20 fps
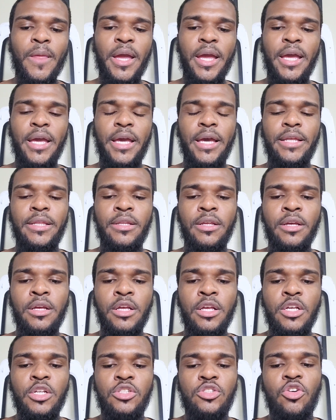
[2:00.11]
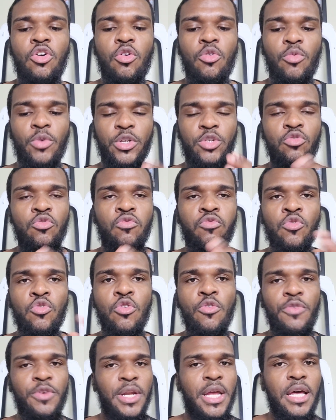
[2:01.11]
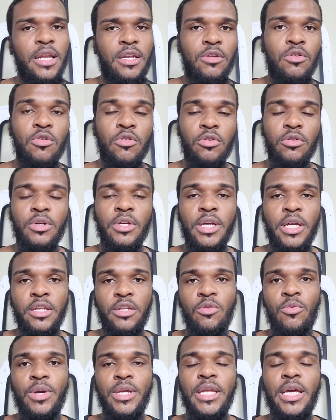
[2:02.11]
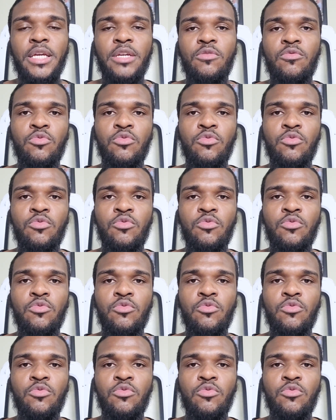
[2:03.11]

And so when you rule for that long and the way that he